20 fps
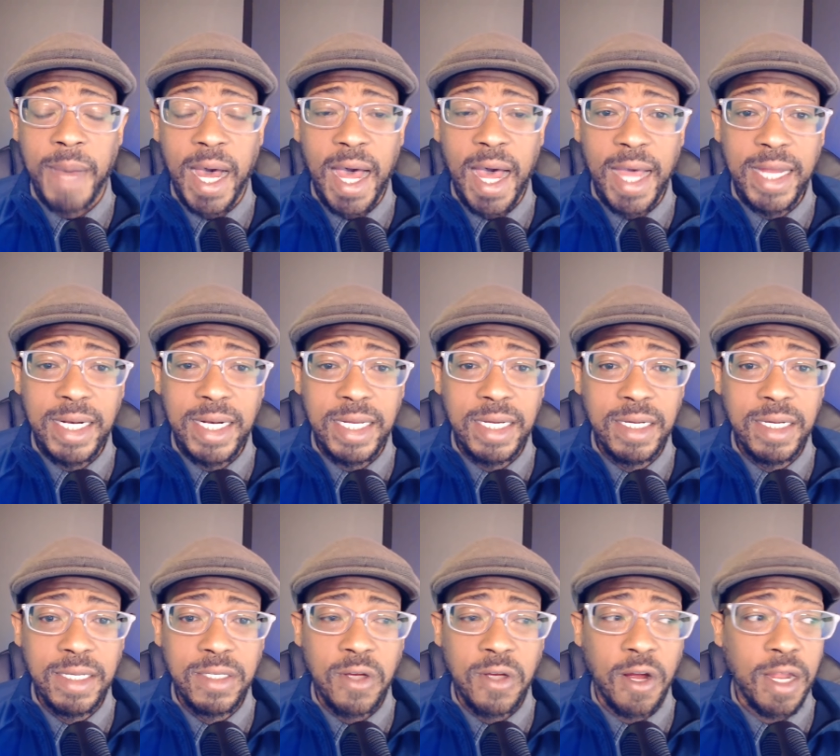my
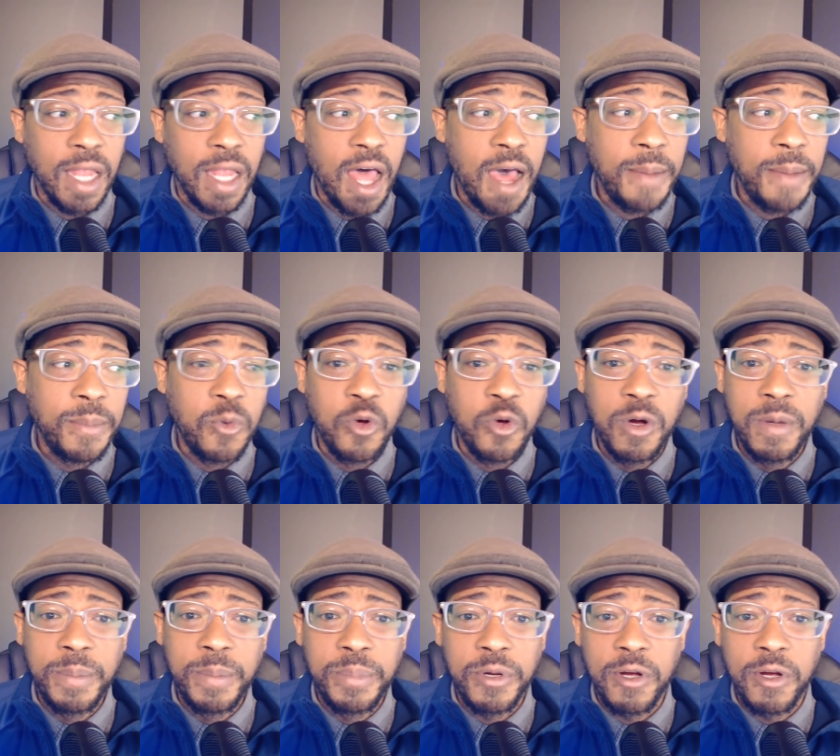ideas are a lot
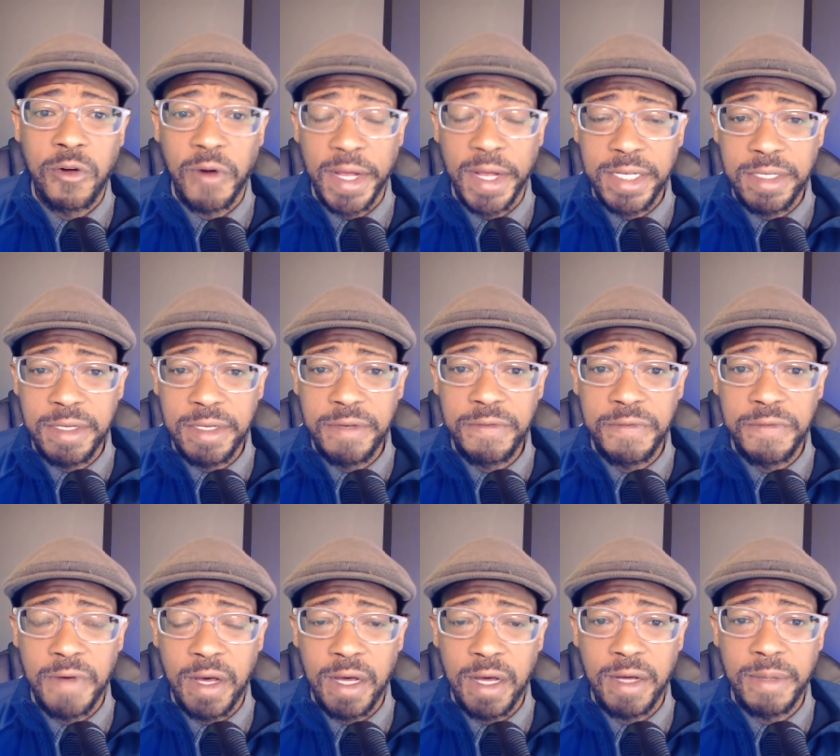more progressive.
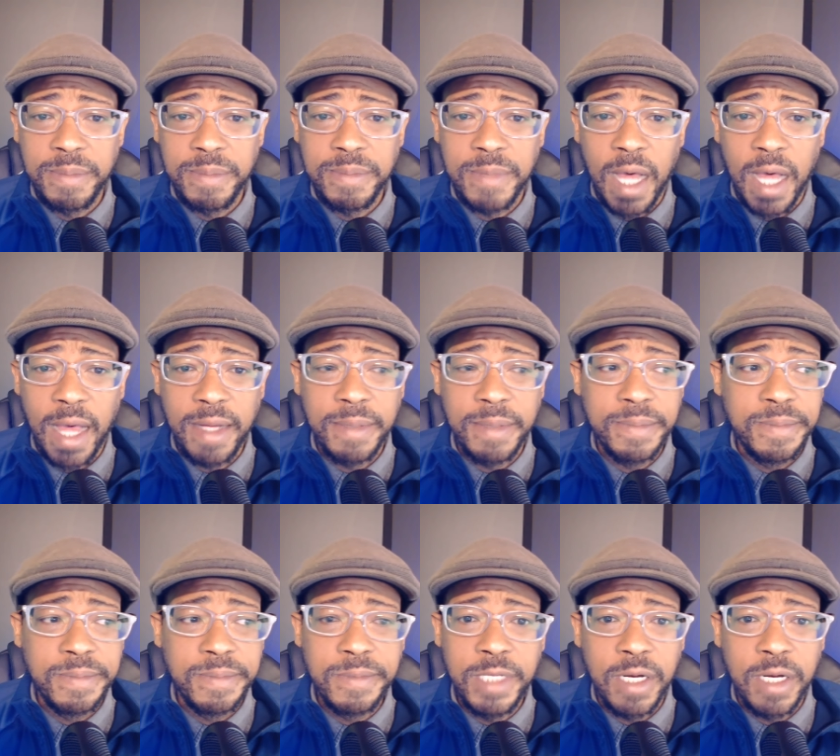Um,
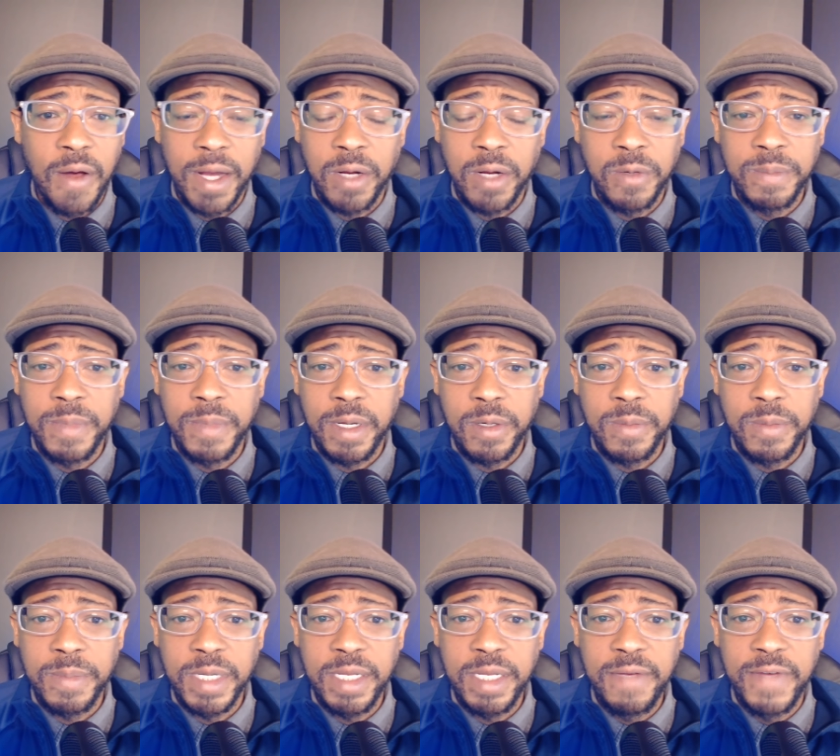I'm, you know, I don't, I
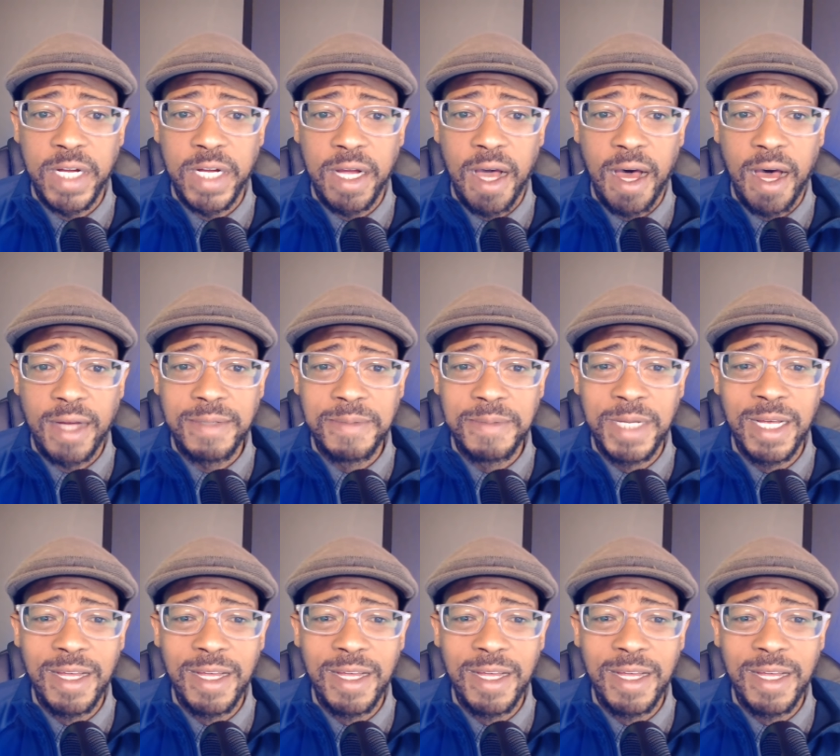don't believe in God.